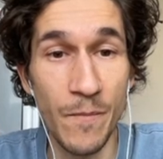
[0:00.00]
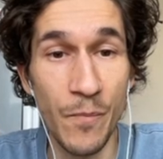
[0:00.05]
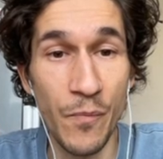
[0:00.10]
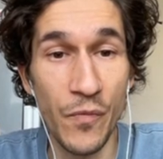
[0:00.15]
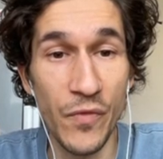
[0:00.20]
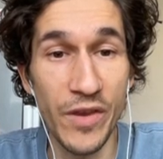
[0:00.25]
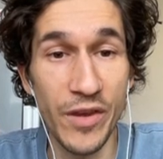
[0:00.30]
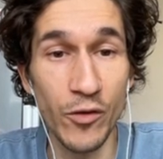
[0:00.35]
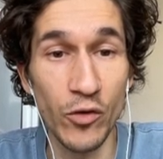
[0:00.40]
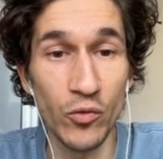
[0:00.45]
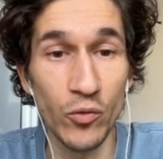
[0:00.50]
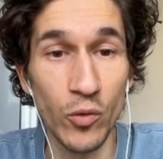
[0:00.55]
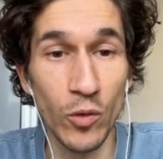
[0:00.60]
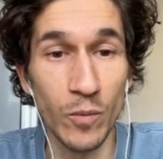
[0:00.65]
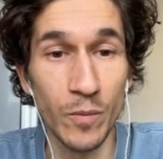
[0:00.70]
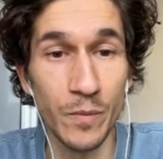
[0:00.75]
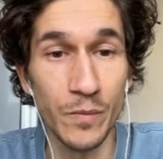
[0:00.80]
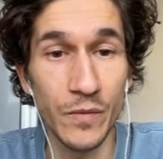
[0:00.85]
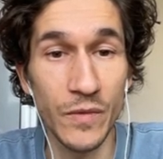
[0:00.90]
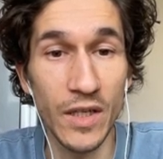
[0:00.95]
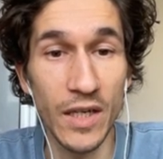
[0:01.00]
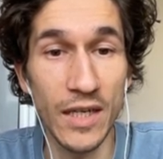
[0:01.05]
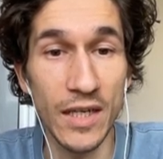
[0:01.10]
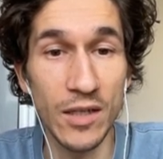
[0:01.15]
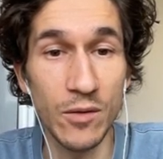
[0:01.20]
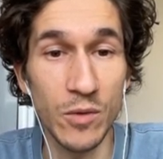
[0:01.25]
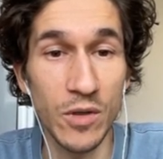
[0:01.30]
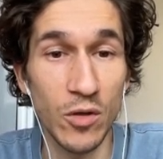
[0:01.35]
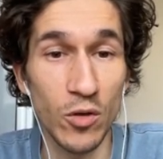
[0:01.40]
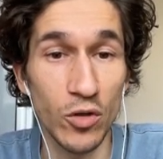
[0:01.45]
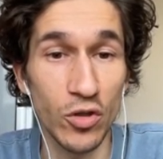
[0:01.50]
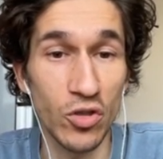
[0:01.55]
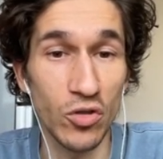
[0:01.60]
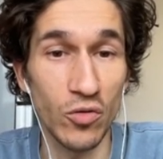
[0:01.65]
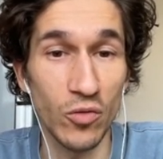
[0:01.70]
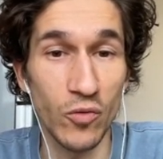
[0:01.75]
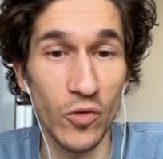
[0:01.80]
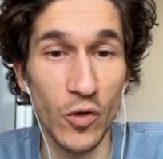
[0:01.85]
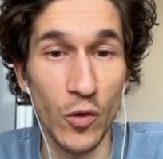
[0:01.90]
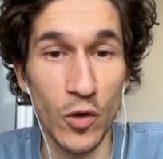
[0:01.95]
useful and we also
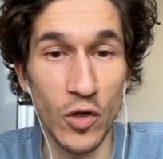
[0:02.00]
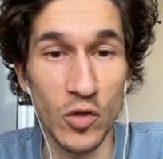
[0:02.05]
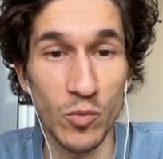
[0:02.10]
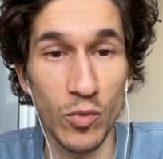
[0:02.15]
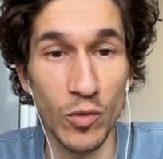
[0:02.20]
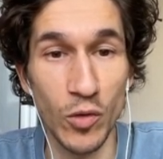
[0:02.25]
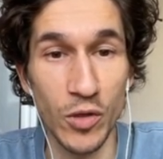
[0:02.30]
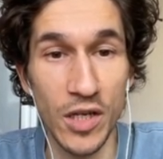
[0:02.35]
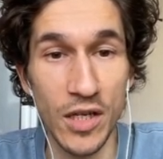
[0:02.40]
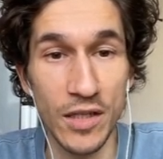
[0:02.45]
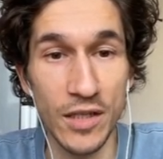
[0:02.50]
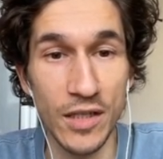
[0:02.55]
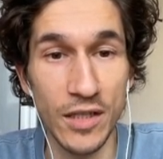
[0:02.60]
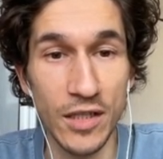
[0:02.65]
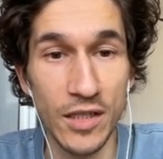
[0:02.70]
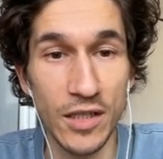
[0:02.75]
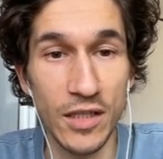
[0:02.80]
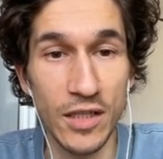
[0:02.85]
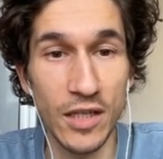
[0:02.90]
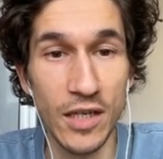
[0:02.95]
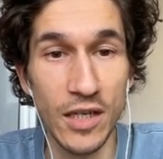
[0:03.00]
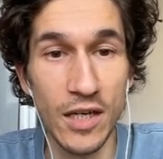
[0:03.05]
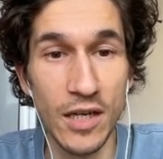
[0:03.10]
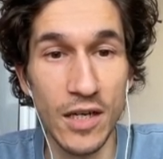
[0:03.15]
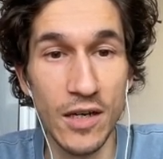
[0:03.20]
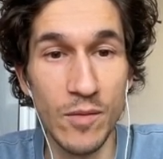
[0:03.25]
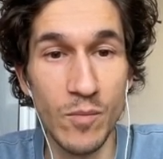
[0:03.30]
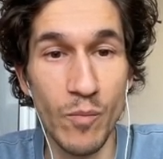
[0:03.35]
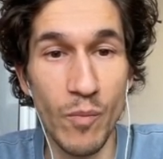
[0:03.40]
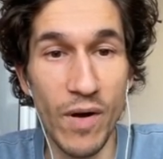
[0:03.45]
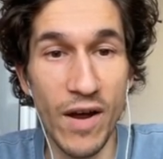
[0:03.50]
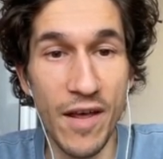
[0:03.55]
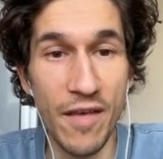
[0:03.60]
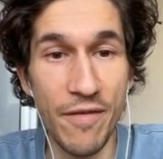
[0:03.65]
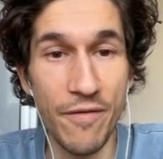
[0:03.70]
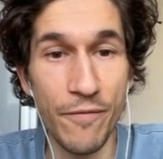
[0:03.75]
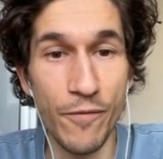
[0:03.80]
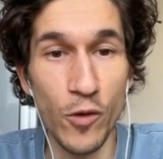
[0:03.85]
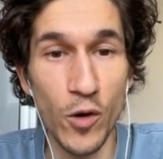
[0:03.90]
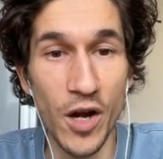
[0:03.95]
of course blocking this path
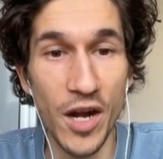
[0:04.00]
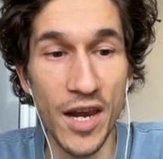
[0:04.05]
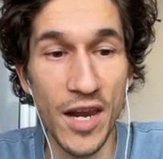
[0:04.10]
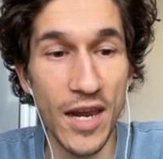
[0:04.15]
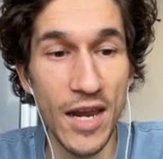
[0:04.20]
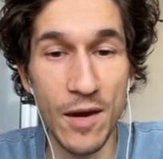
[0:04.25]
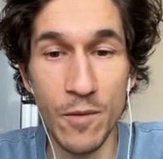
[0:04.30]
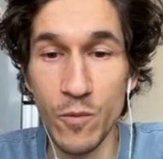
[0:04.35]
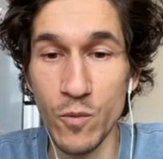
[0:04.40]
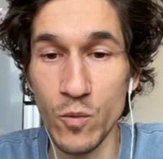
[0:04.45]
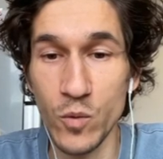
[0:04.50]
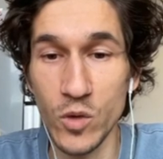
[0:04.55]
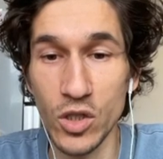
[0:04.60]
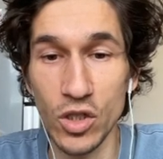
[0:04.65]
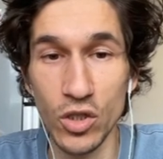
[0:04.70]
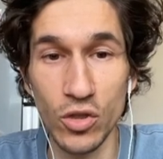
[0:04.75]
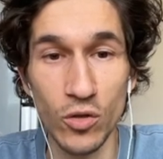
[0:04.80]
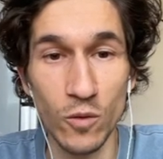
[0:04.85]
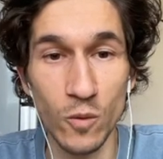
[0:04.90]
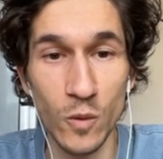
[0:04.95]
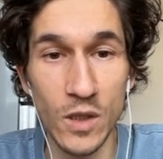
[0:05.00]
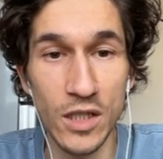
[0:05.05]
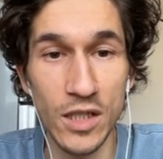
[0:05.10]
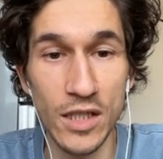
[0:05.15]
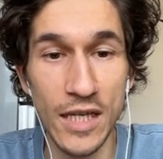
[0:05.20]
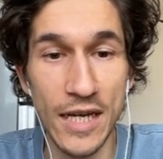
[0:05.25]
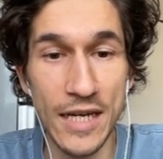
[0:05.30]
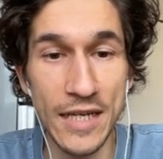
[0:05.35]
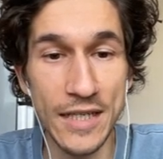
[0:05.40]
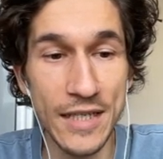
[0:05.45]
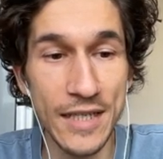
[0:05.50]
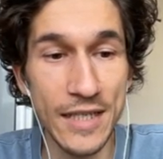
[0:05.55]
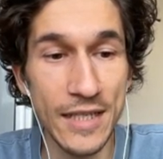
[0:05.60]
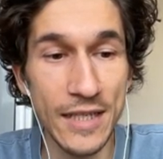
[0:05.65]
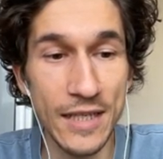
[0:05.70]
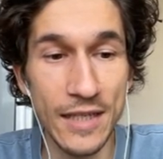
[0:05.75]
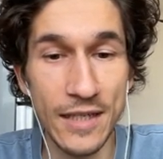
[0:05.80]
for him which is always nice